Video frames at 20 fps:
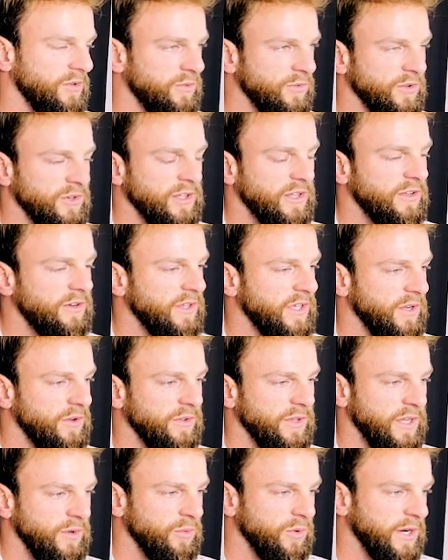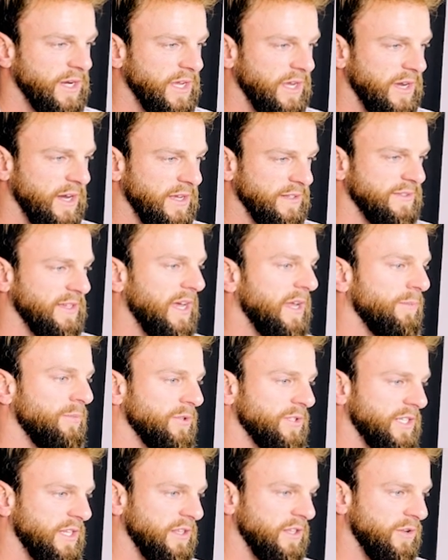we're literally only working on 10%
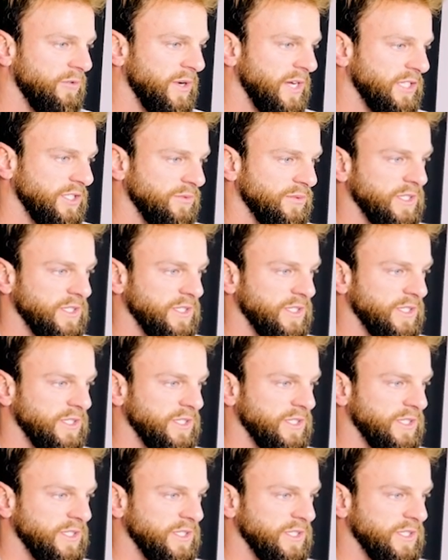of the equation,